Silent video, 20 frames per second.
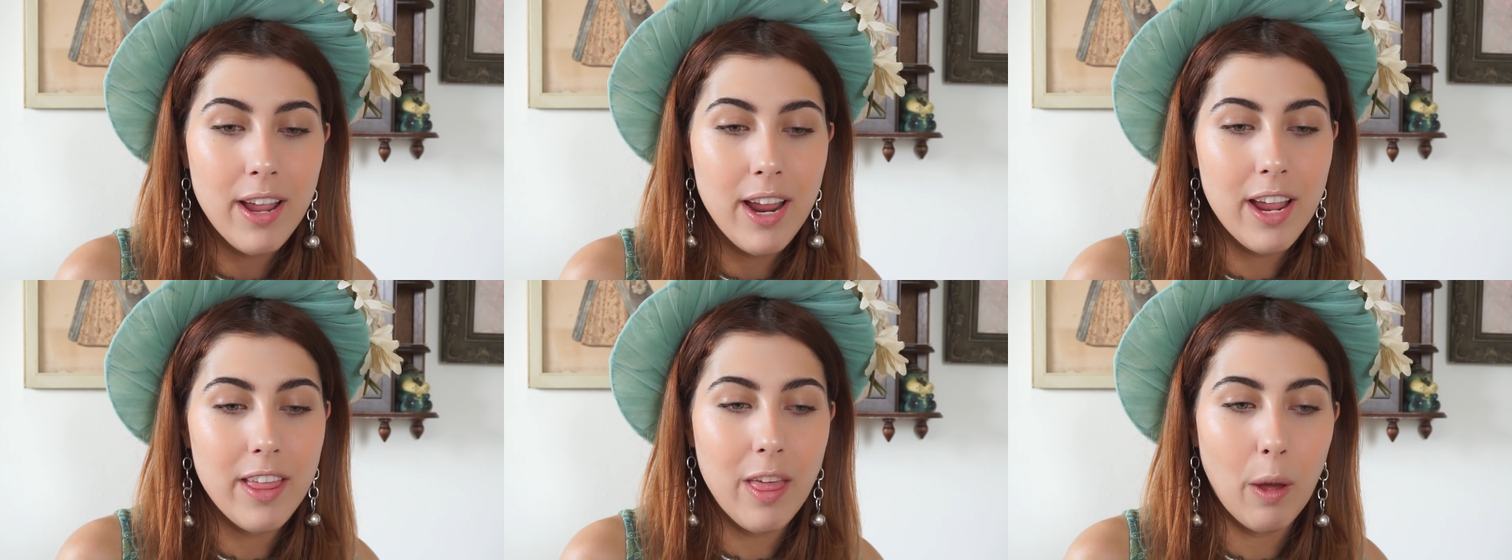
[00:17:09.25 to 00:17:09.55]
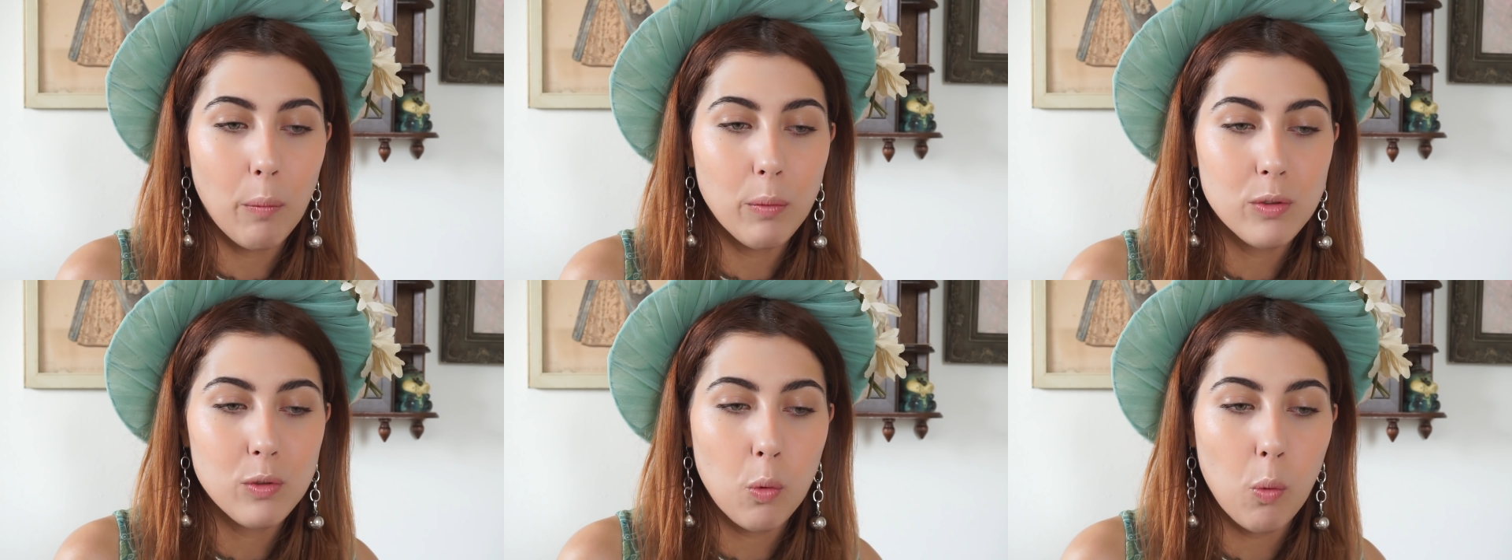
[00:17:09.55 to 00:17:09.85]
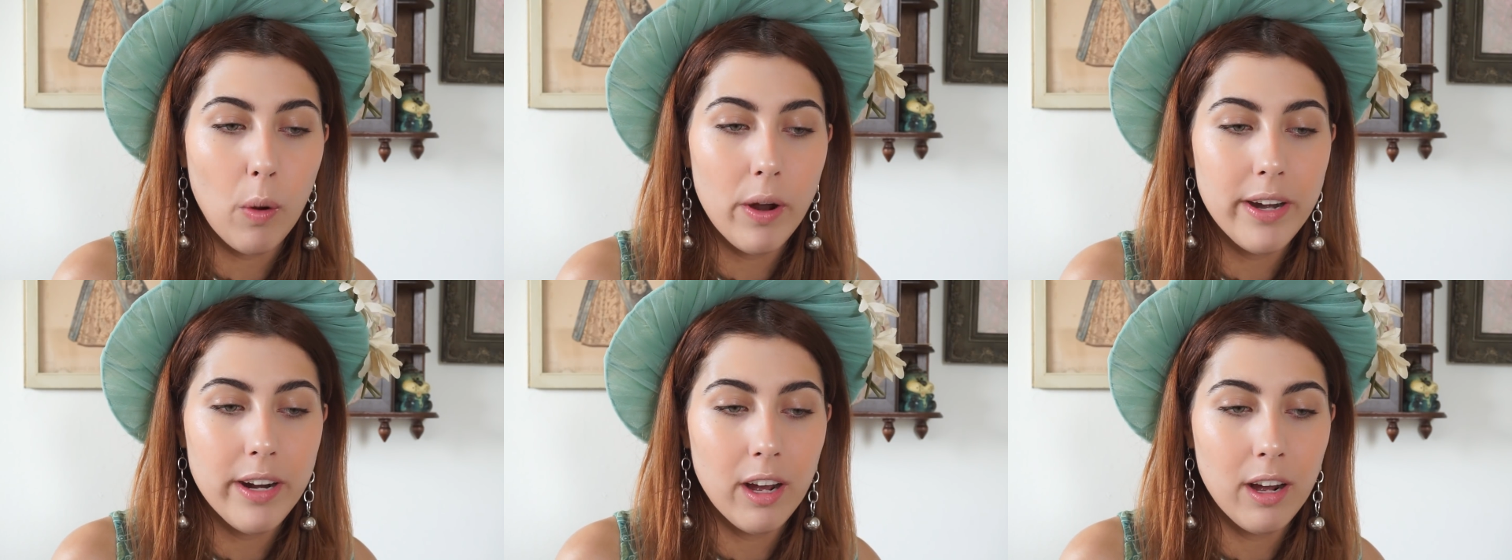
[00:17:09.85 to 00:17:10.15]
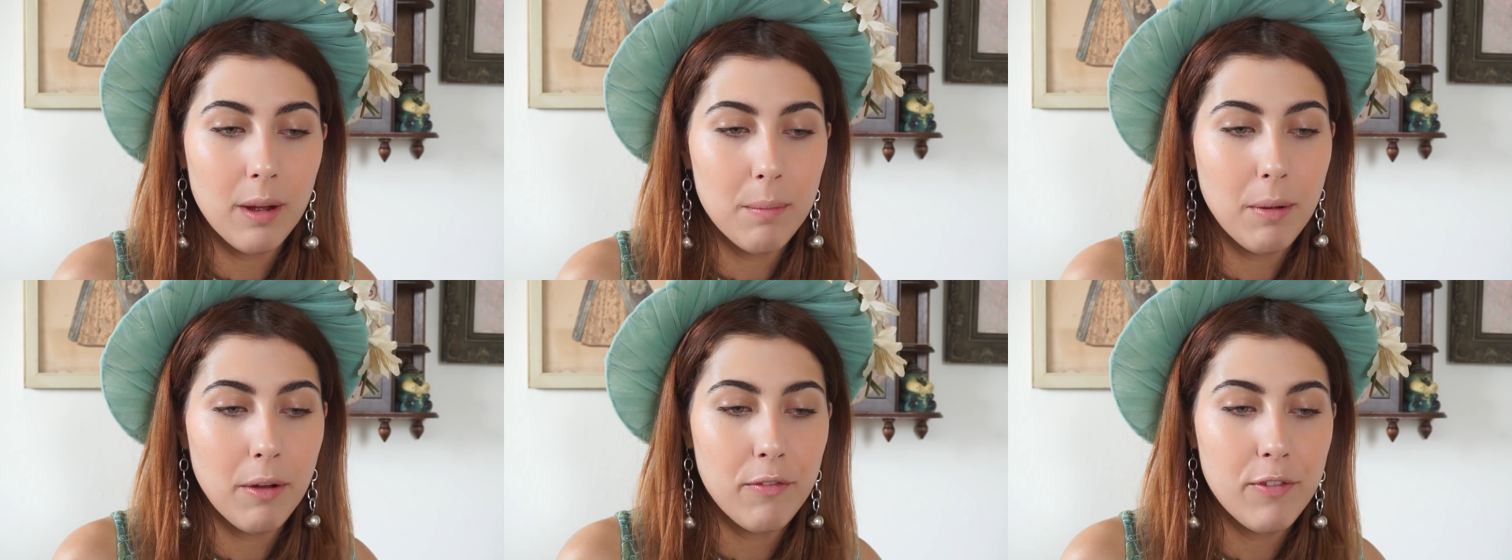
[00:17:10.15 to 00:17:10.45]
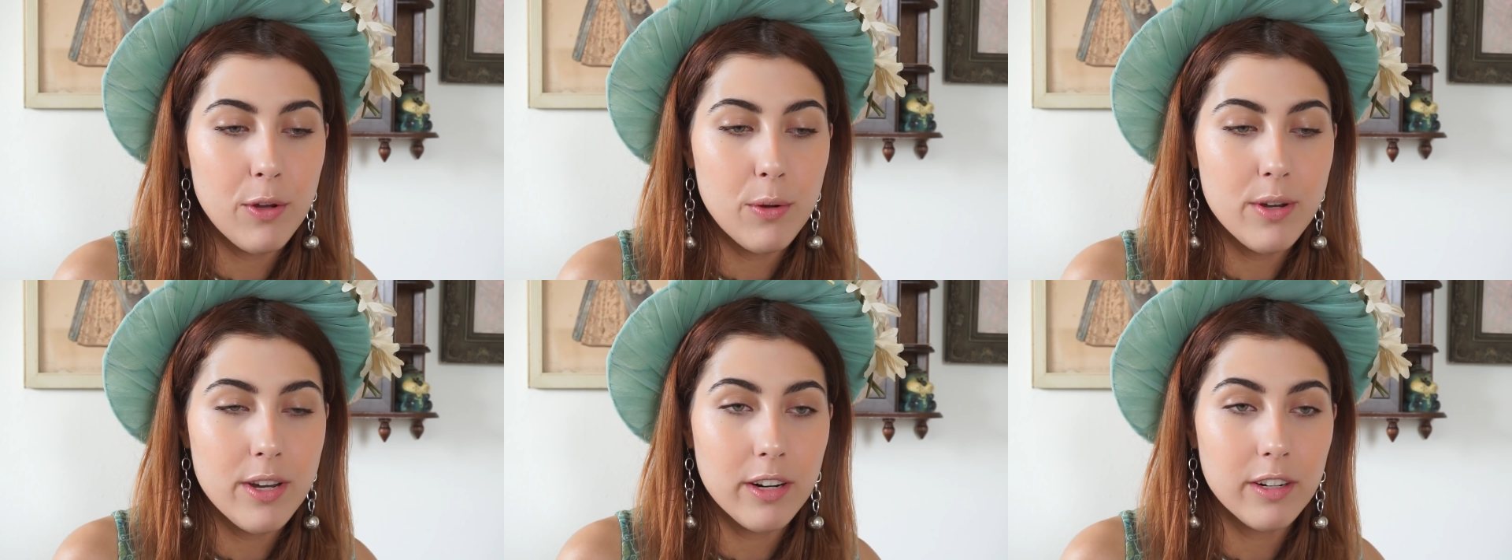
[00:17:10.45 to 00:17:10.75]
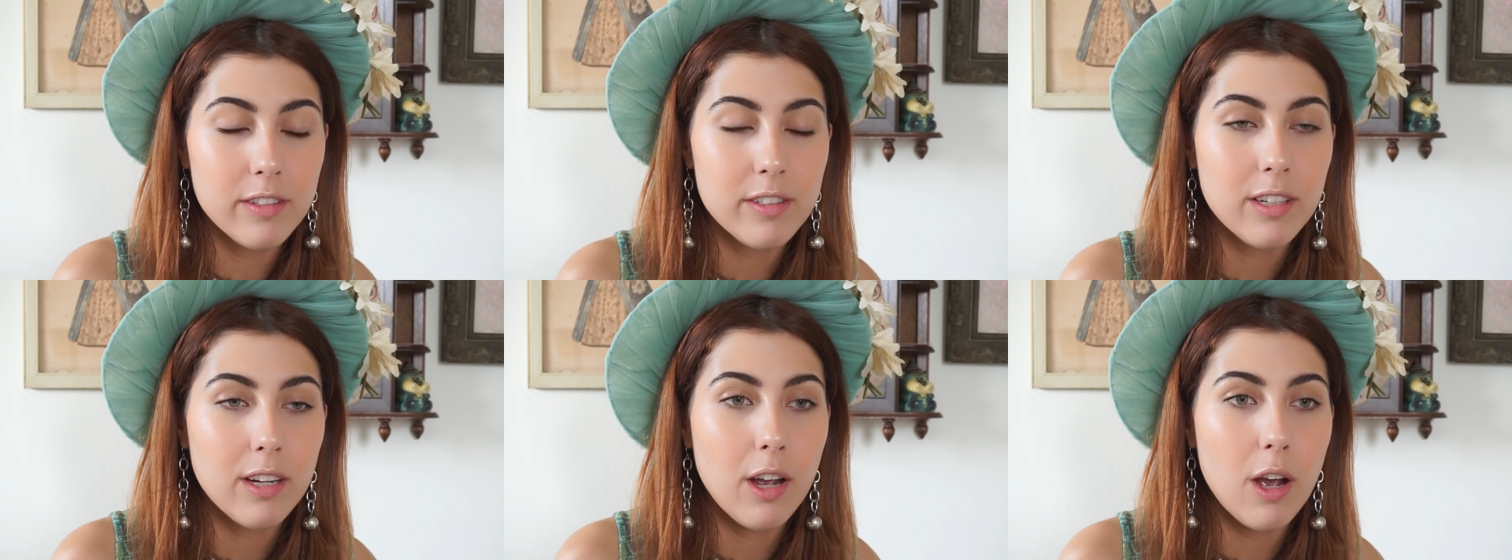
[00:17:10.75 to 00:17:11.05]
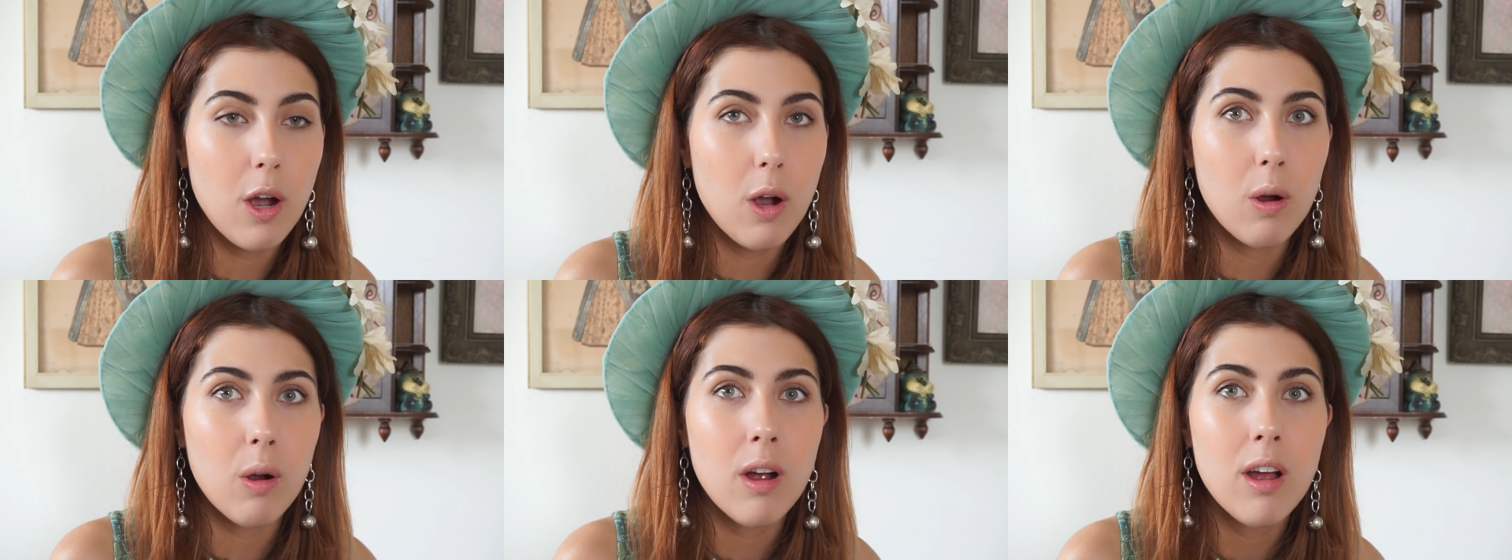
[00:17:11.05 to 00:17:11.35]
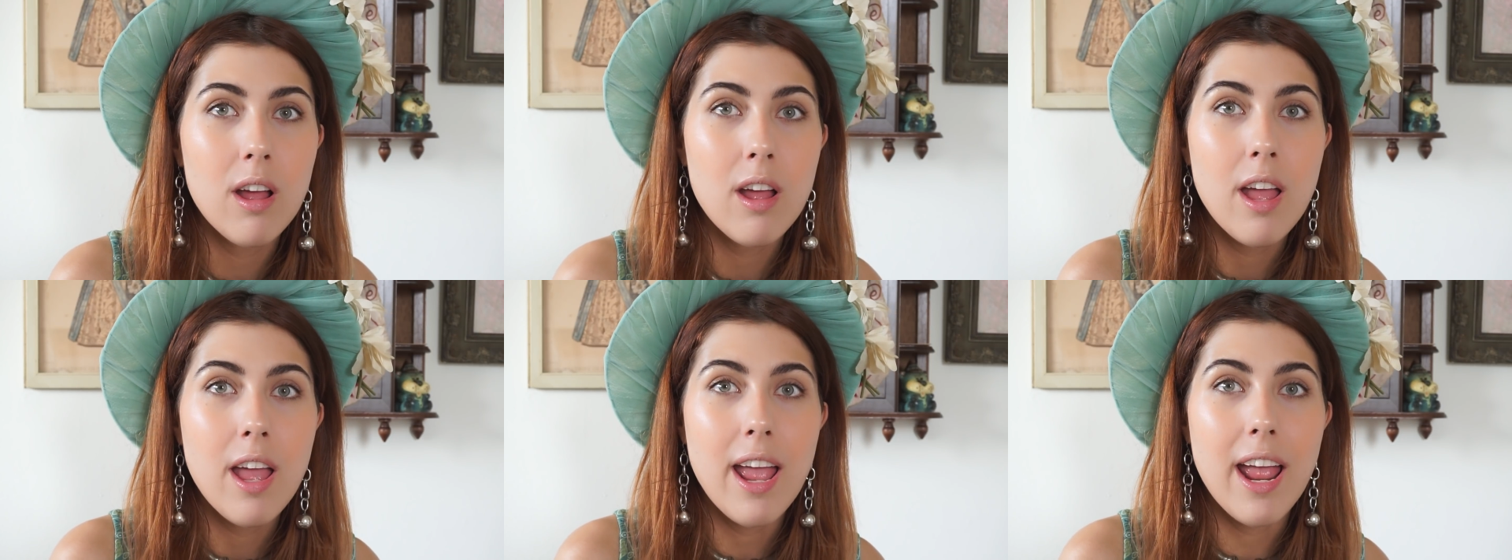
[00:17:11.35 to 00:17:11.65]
and that was quite a few years ago.